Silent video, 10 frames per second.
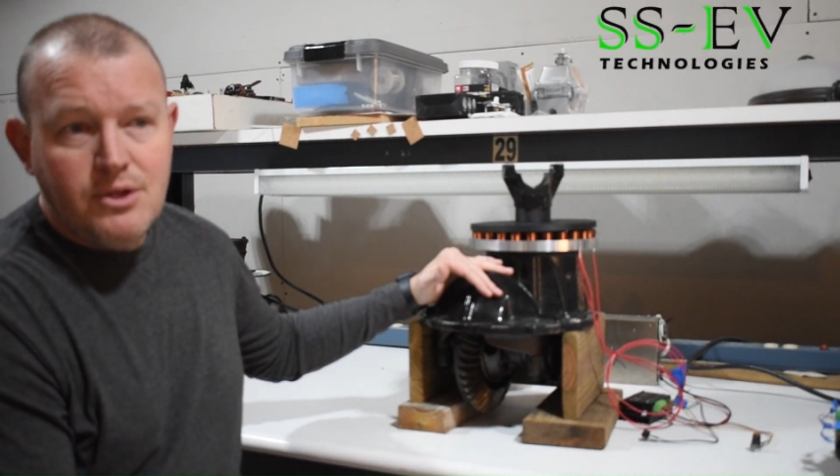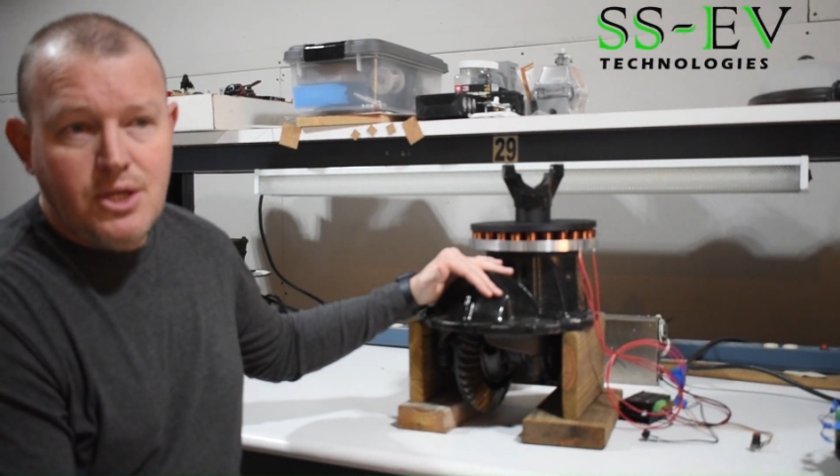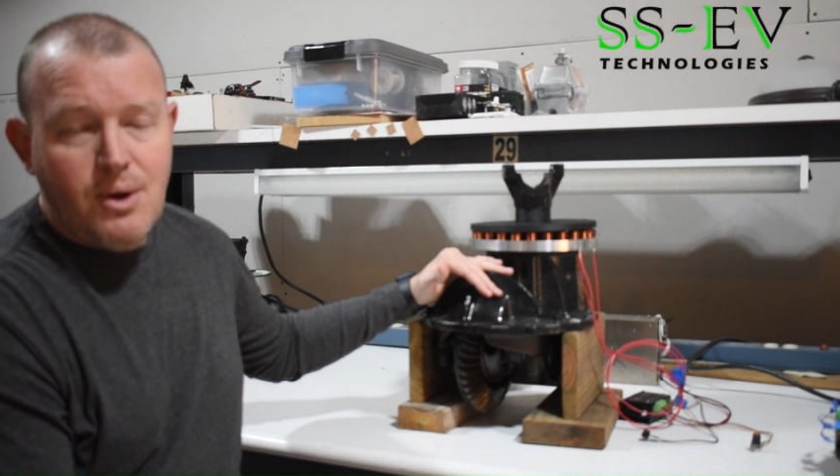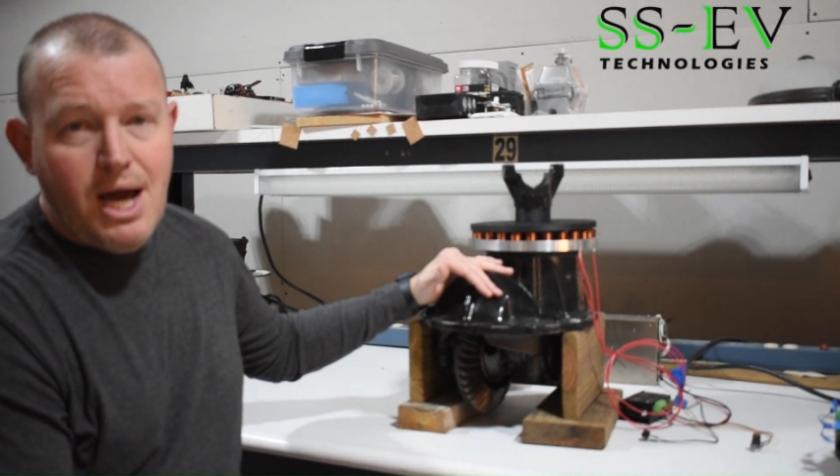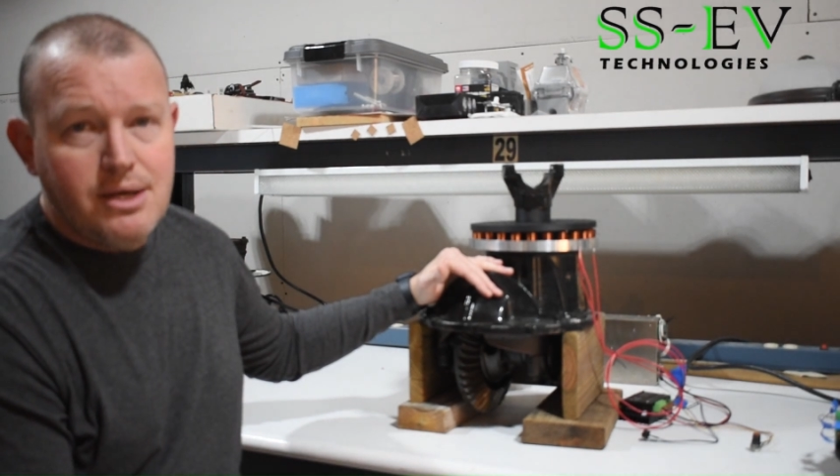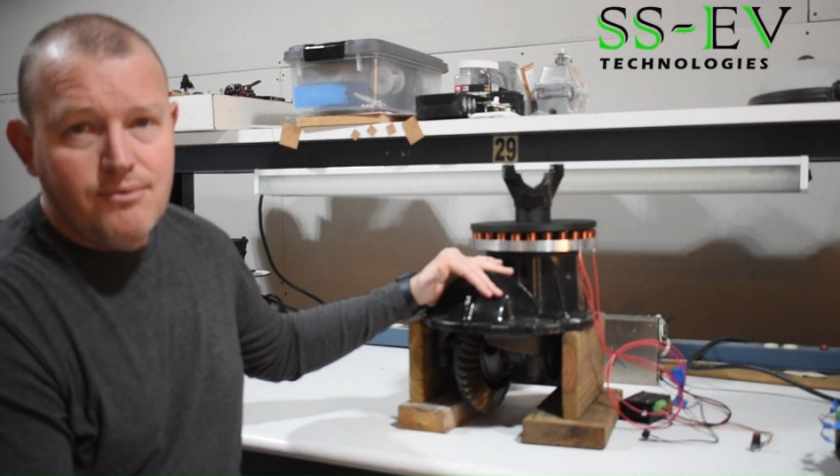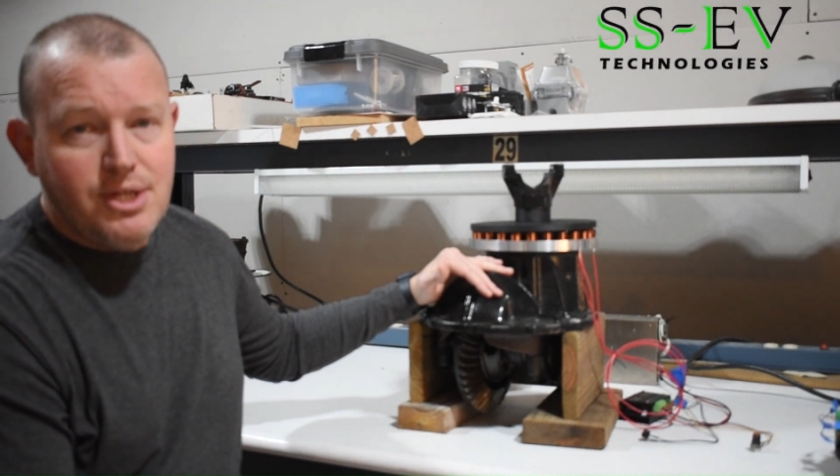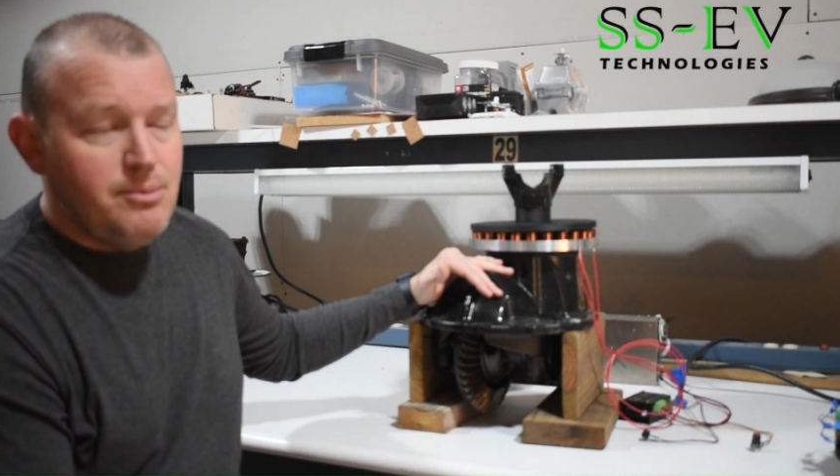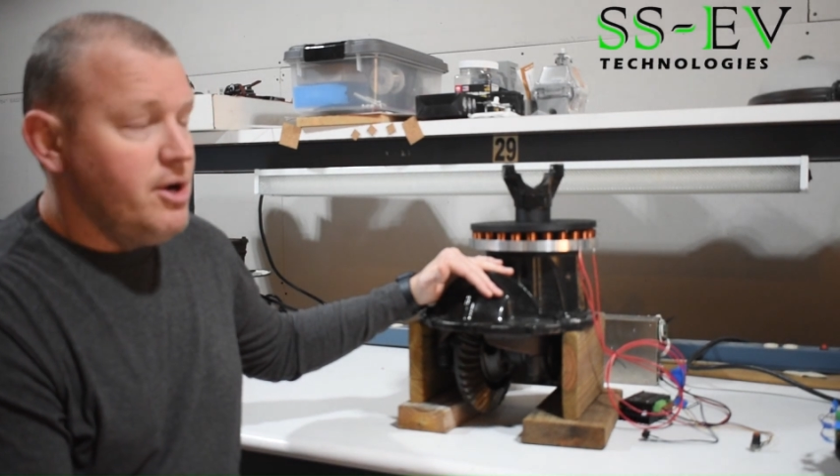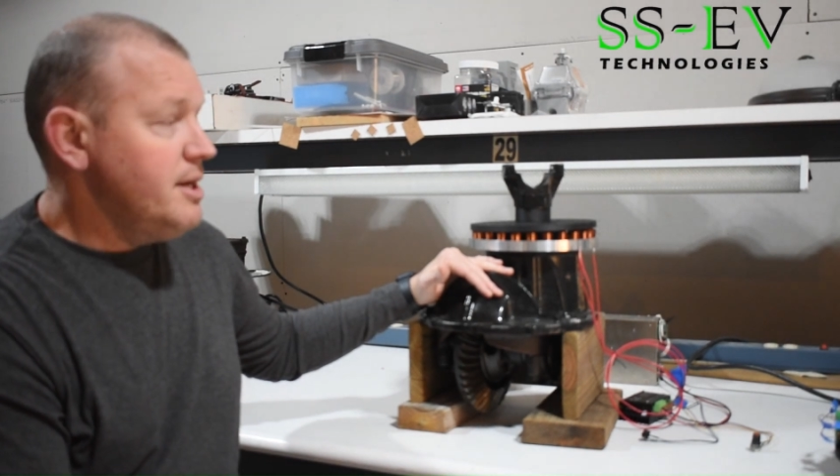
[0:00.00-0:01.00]
out of
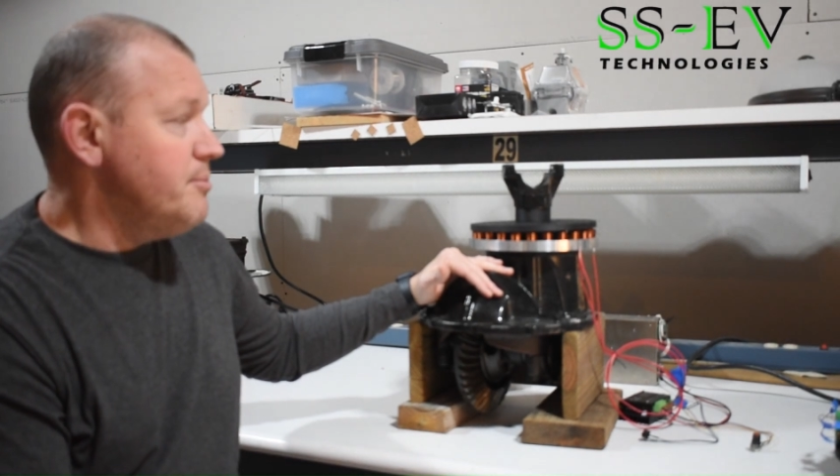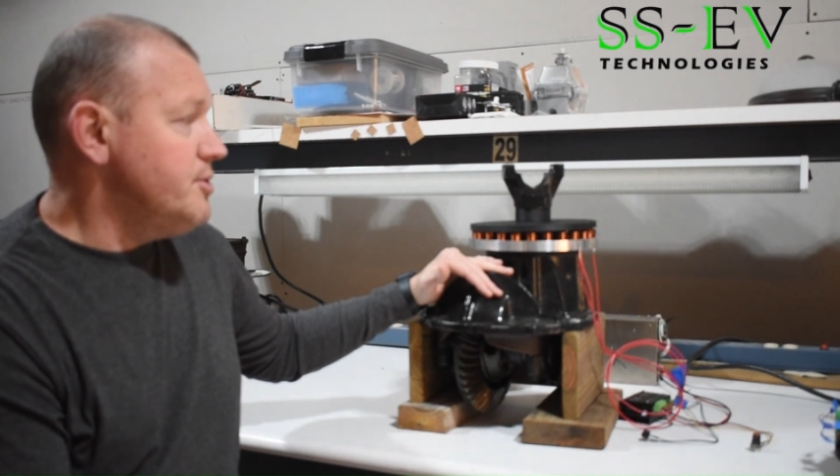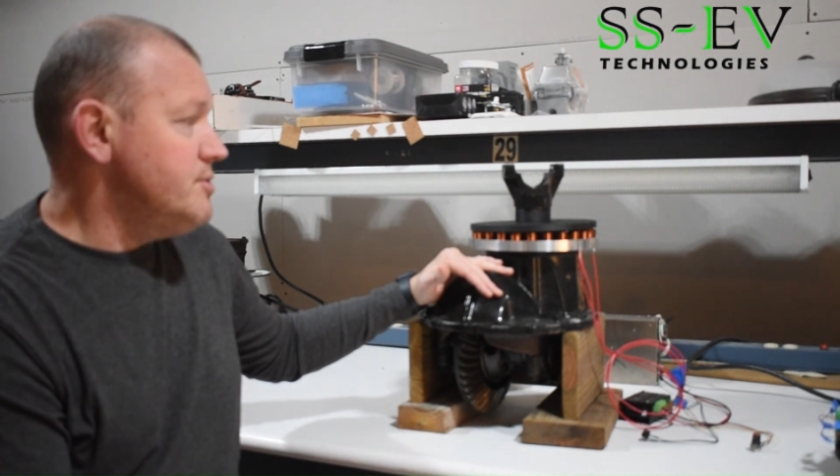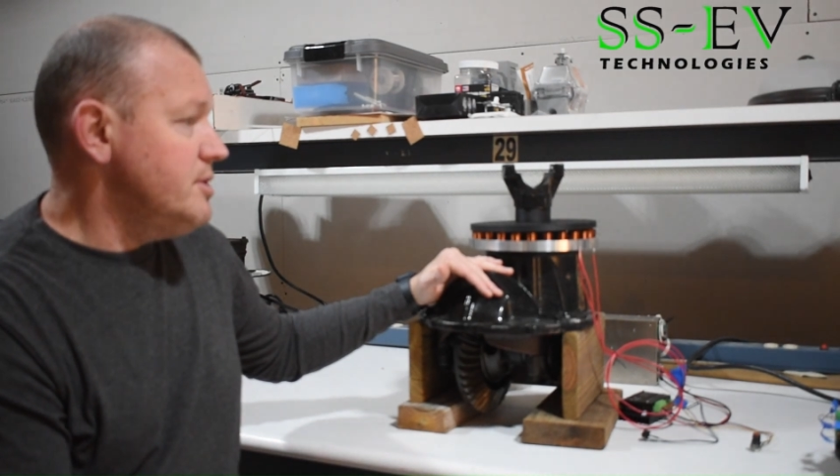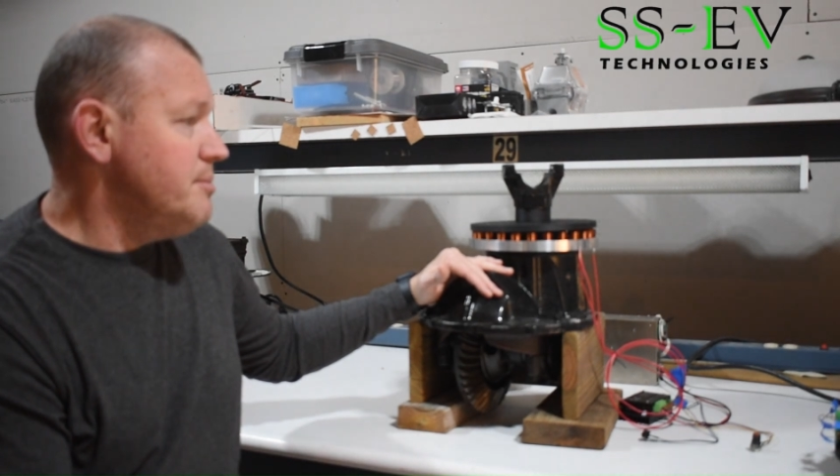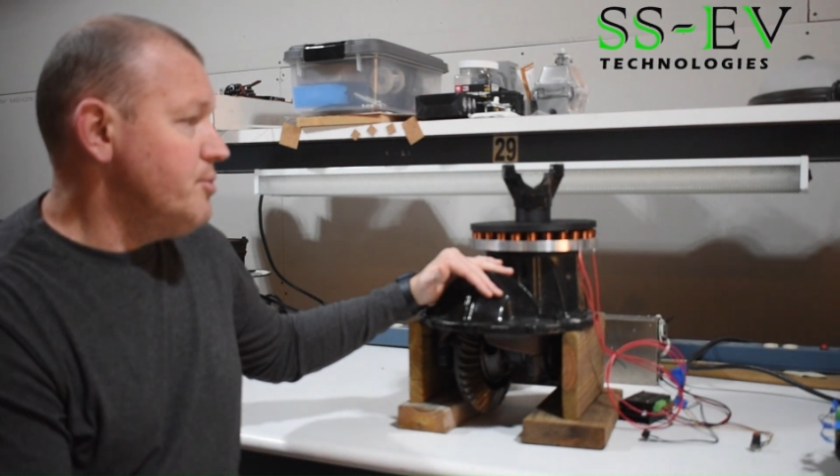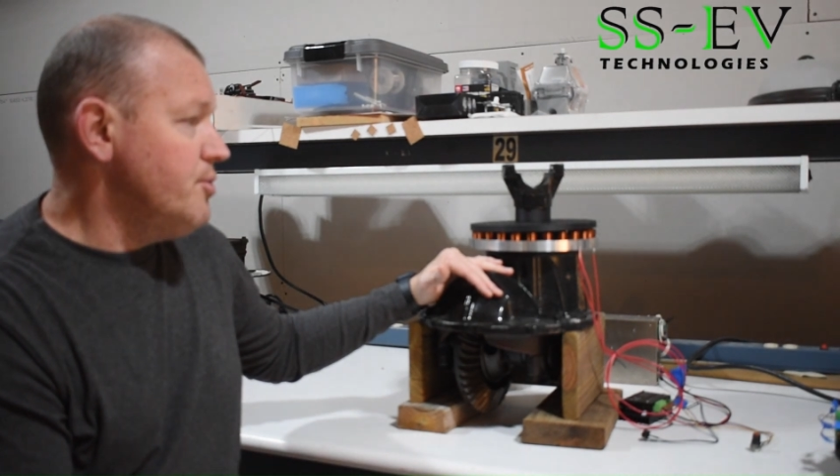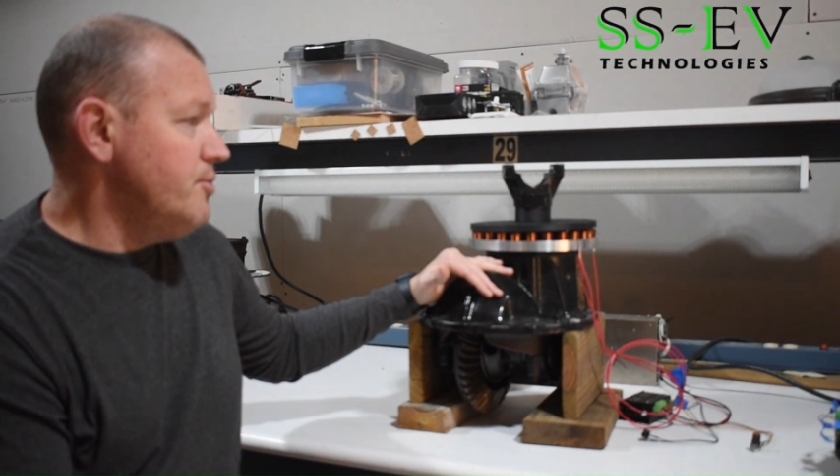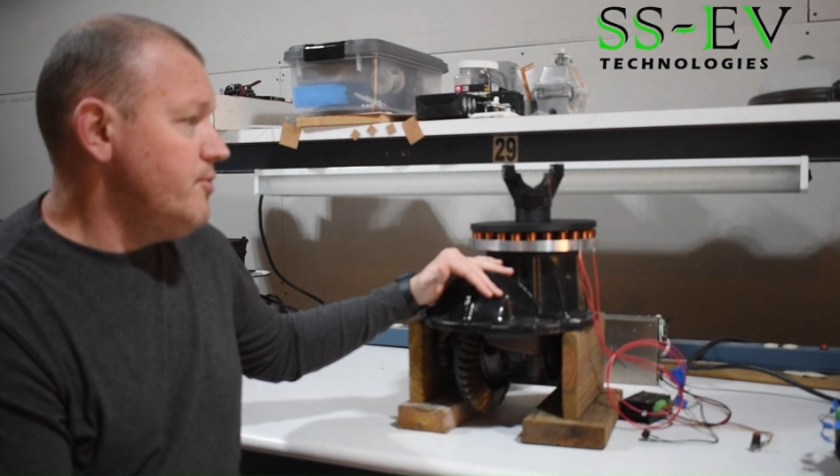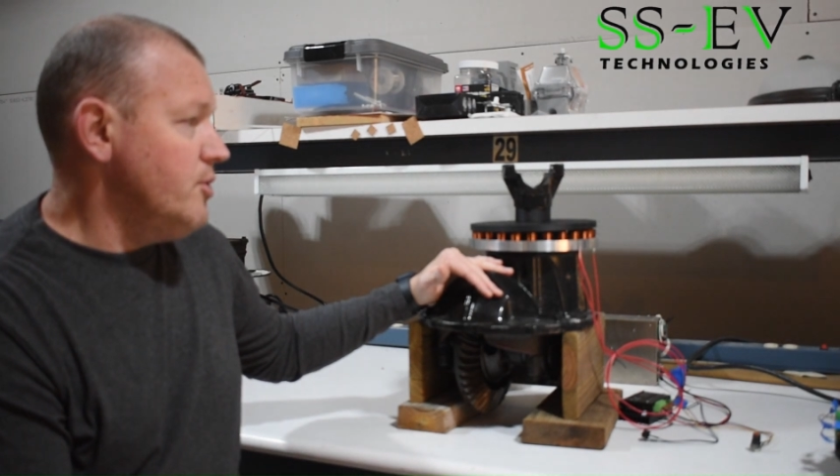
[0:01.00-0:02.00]
them, right? And potentially
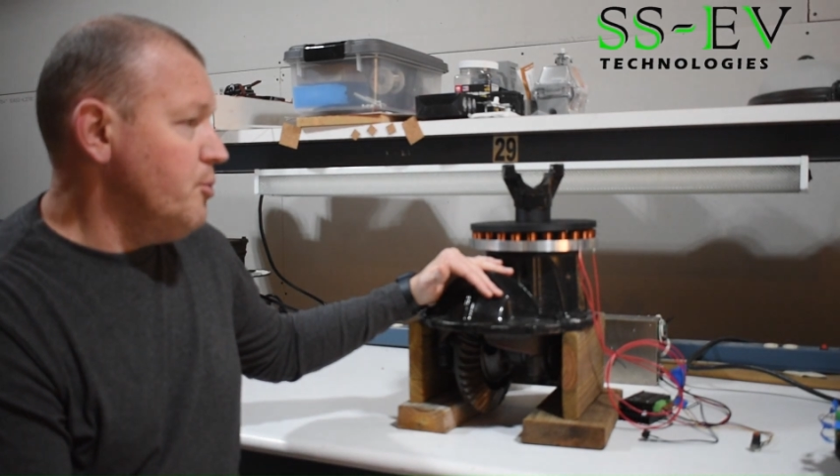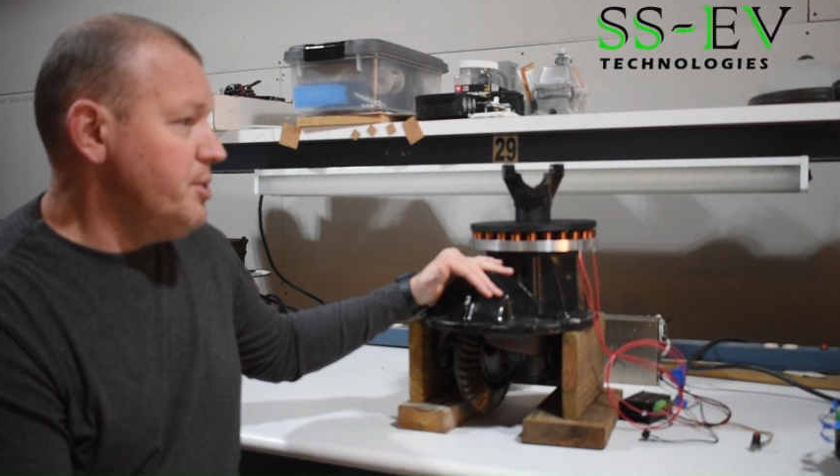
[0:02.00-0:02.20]
improve your old